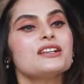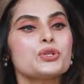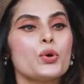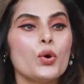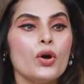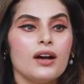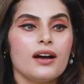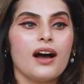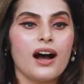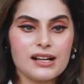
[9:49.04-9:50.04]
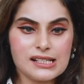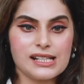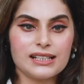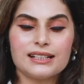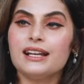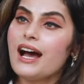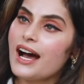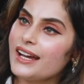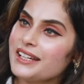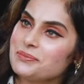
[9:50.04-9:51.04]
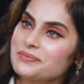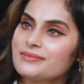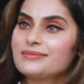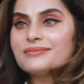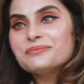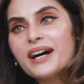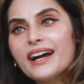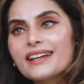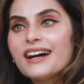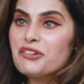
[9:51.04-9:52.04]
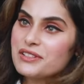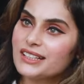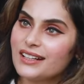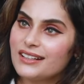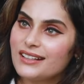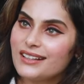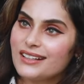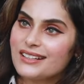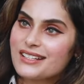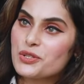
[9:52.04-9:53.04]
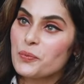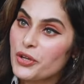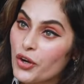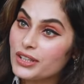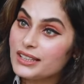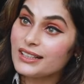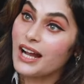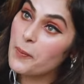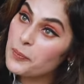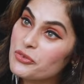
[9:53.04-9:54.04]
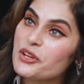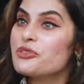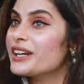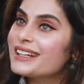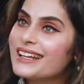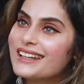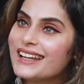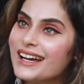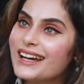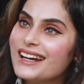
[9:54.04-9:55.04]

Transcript: So anga set la hi bye avladhan. So beyond that appave friendly alla.